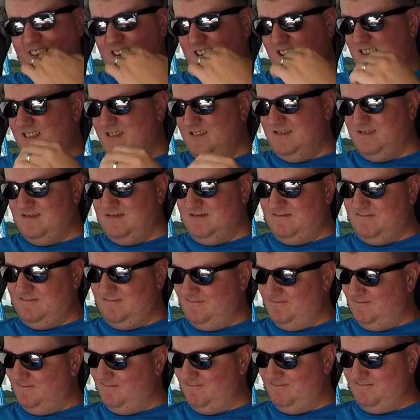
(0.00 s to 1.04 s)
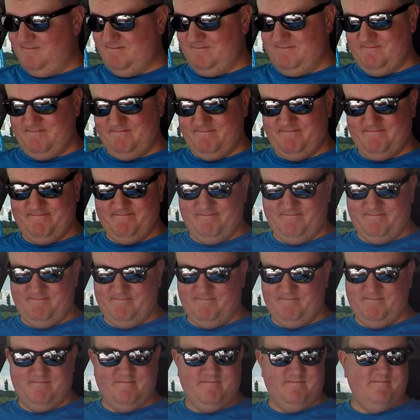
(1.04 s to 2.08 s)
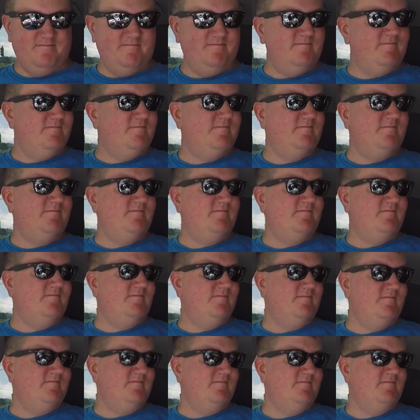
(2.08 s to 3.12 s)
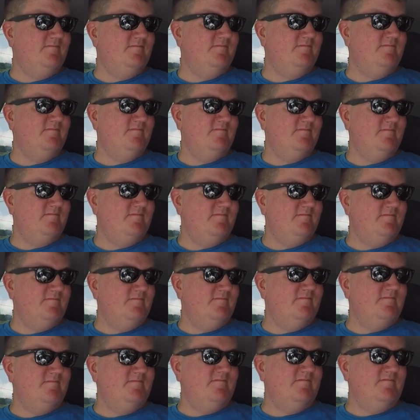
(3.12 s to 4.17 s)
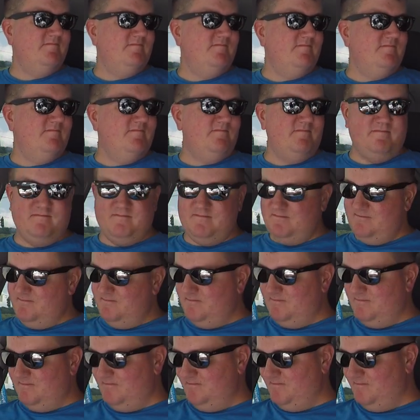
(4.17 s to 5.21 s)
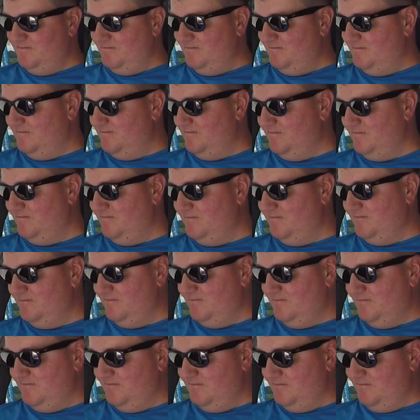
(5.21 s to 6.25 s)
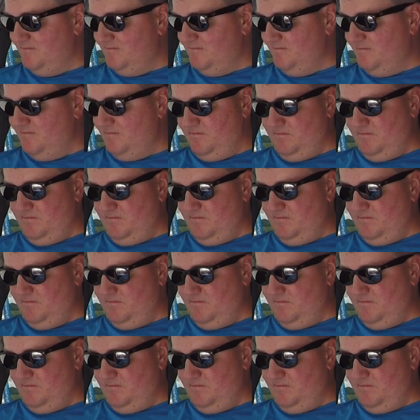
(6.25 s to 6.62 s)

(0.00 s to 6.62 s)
The person shown says nothing.